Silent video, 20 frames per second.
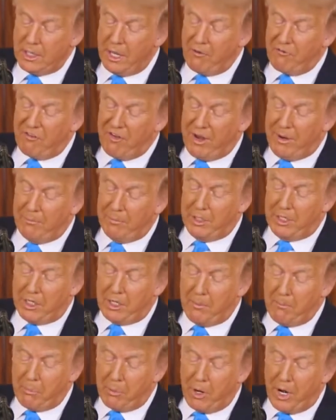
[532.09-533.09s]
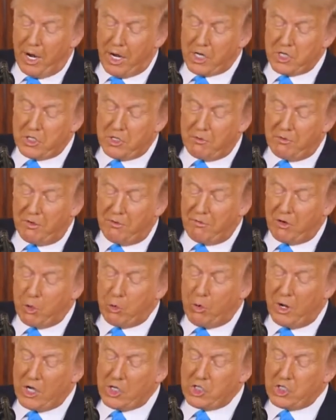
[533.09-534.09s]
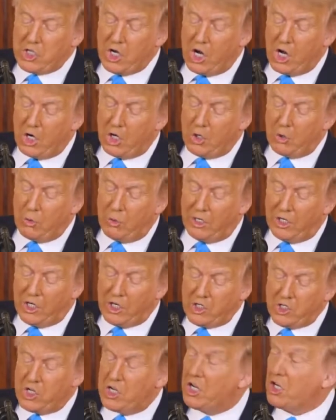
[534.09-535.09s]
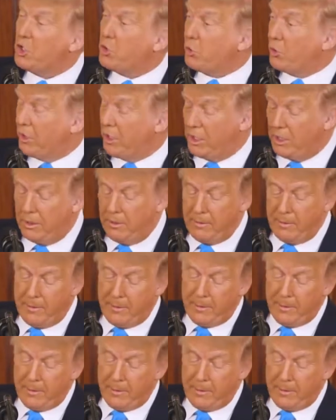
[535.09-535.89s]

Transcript: a family comprised of every race, color, religion, and creed.